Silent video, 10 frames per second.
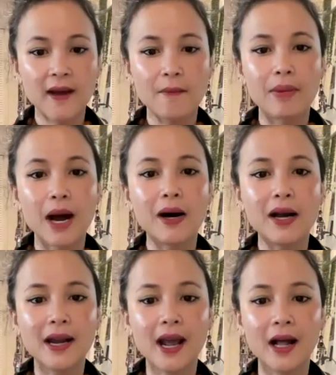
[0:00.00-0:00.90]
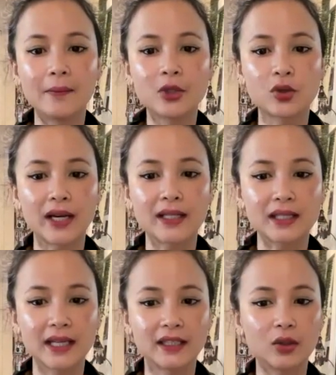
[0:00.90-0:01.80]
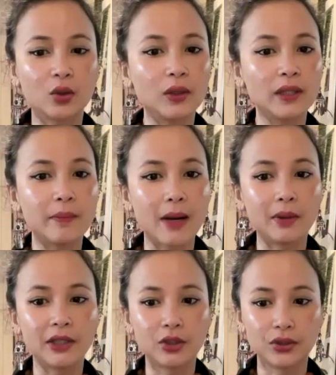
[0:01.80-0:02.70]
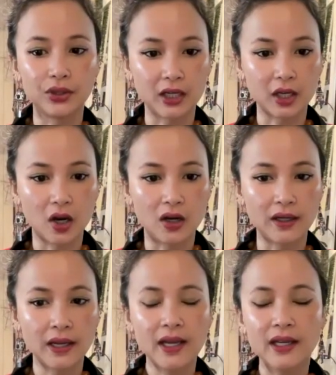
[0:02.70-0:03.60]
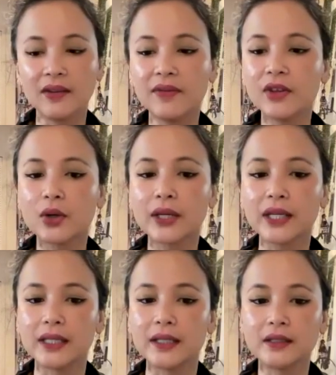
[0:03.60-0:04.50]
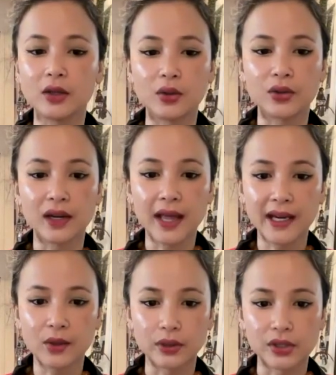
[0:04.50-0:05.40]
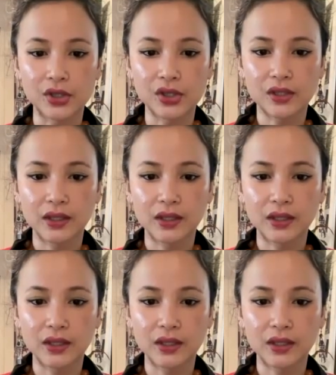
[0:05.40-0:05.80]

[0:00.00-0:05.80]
Baba had helped translate the Holy Bible into Darlong, even though he didn't know their language.